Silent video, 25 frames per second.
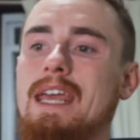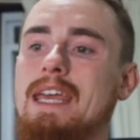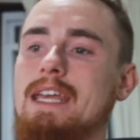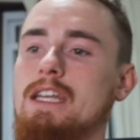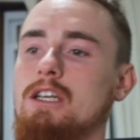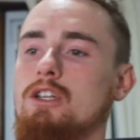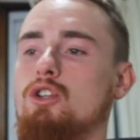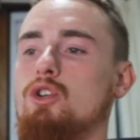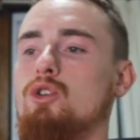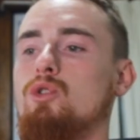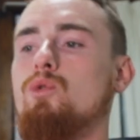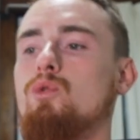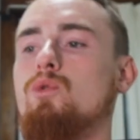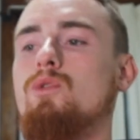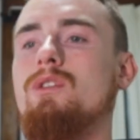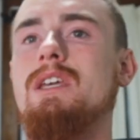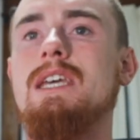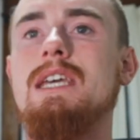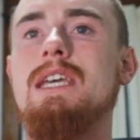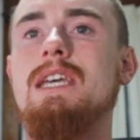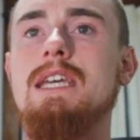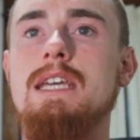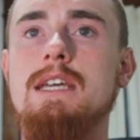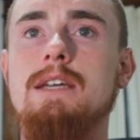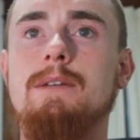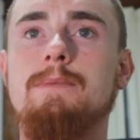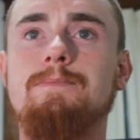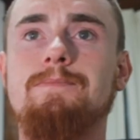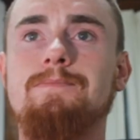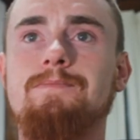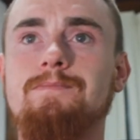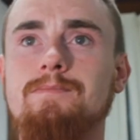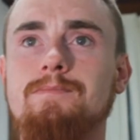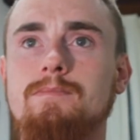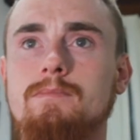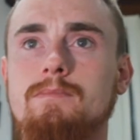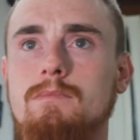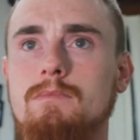into the
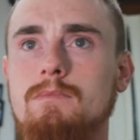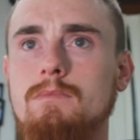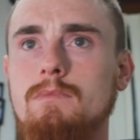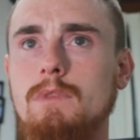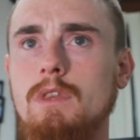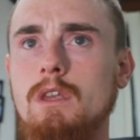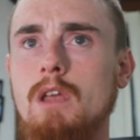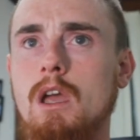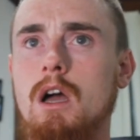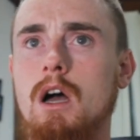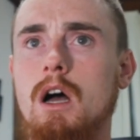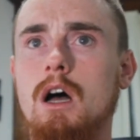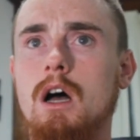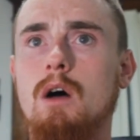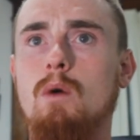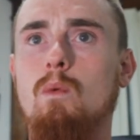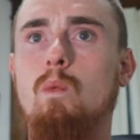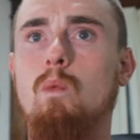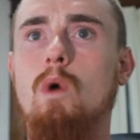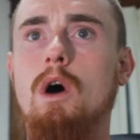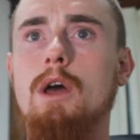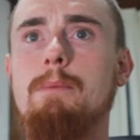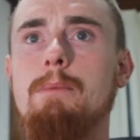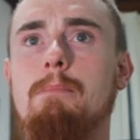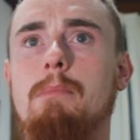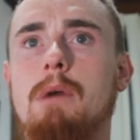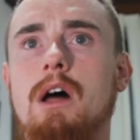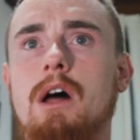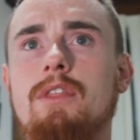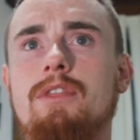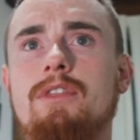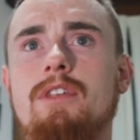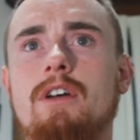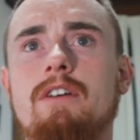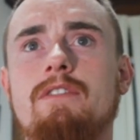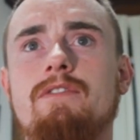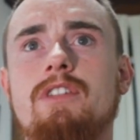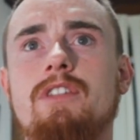uh, one
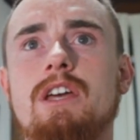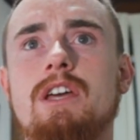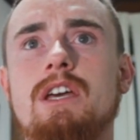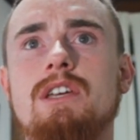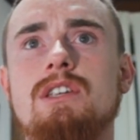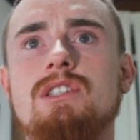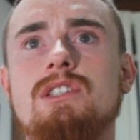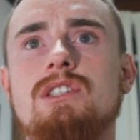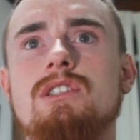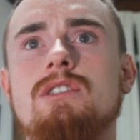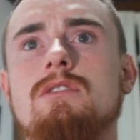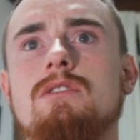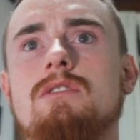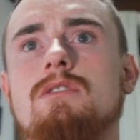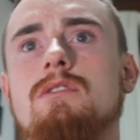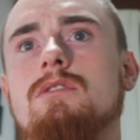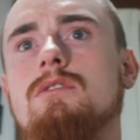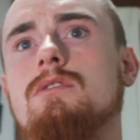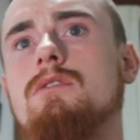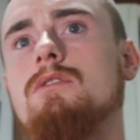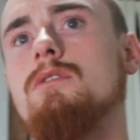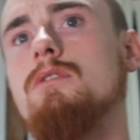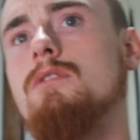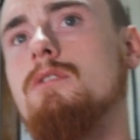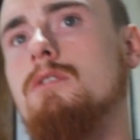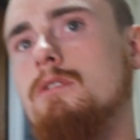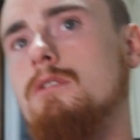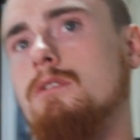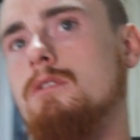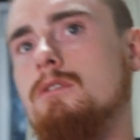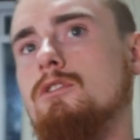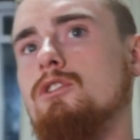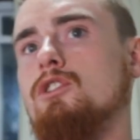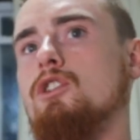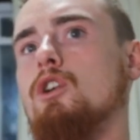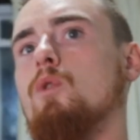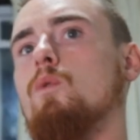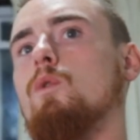month of this,
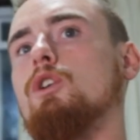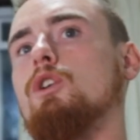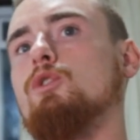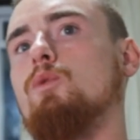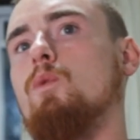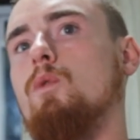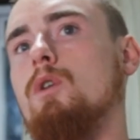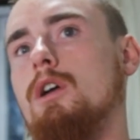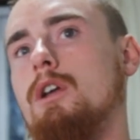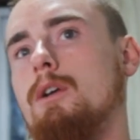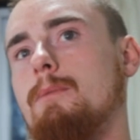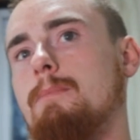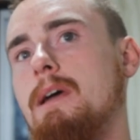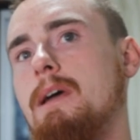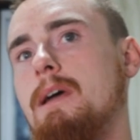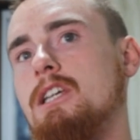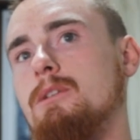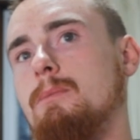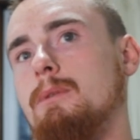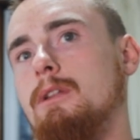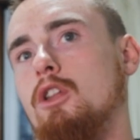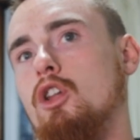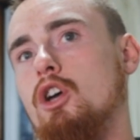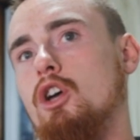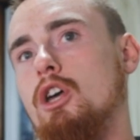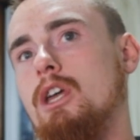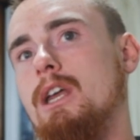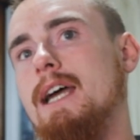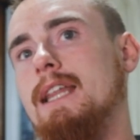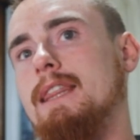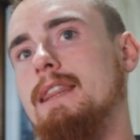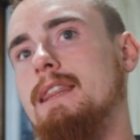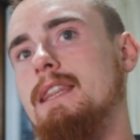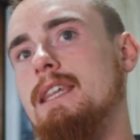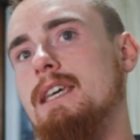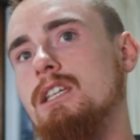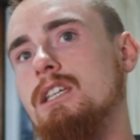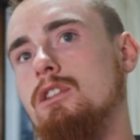so which we're going to basically be looking
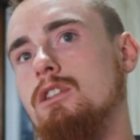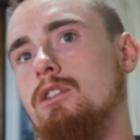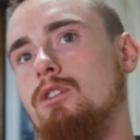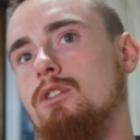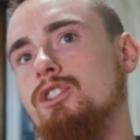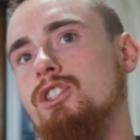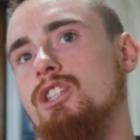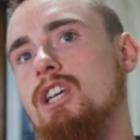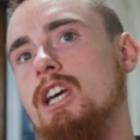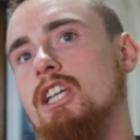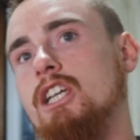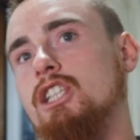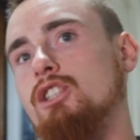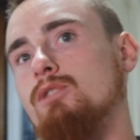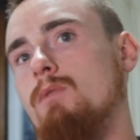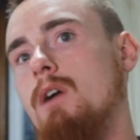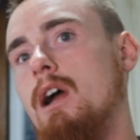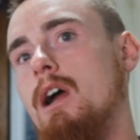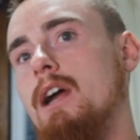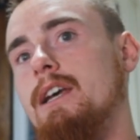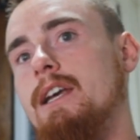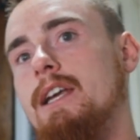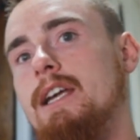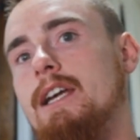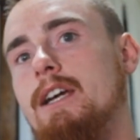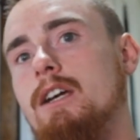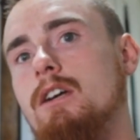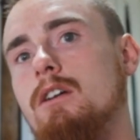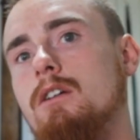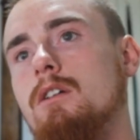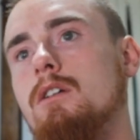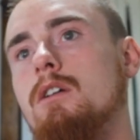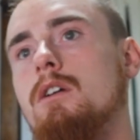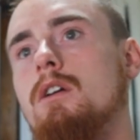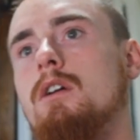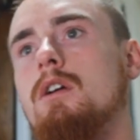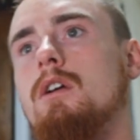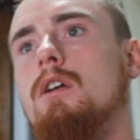at this little section right in
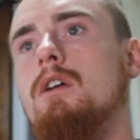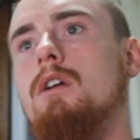here.